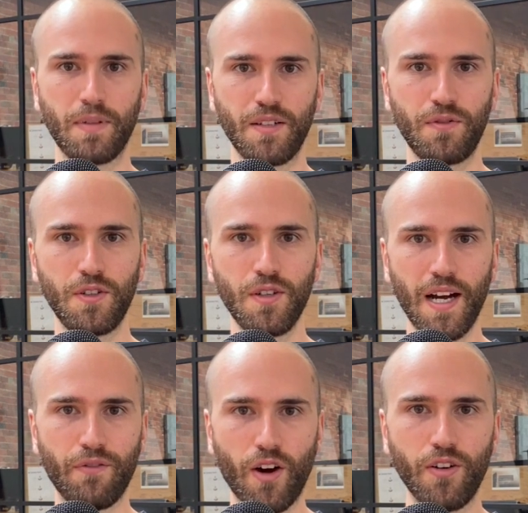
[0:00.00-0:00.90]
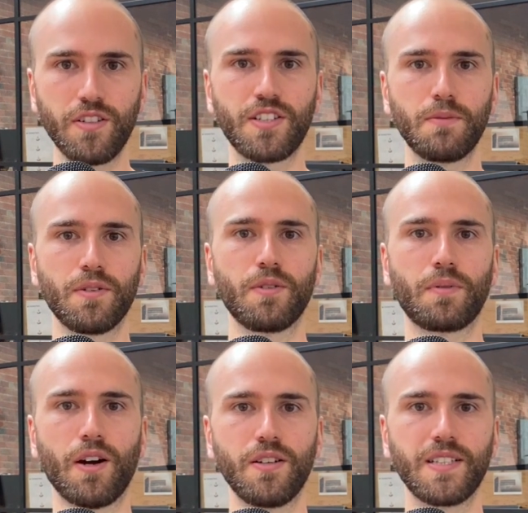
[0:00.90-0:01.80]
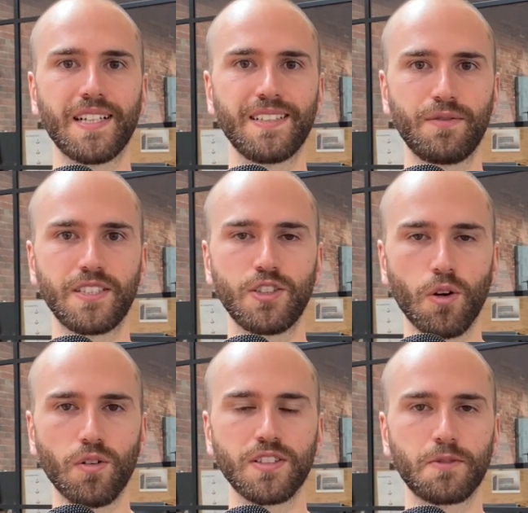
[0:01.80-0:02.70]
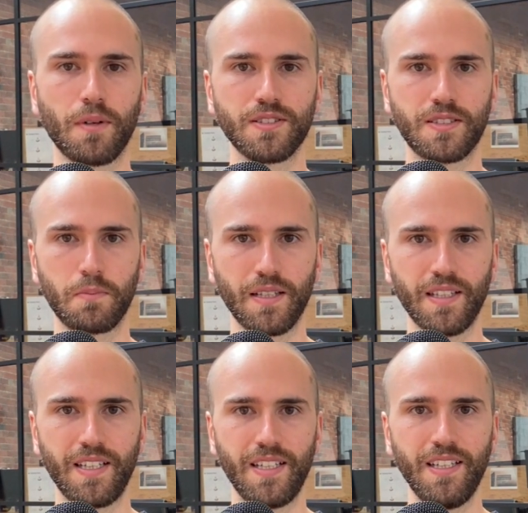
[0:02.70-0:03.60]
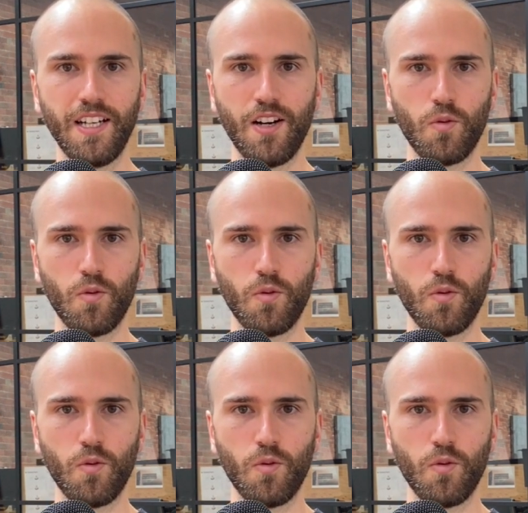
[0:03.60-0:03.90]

But if you have ownership of the project, if it's your responsibility,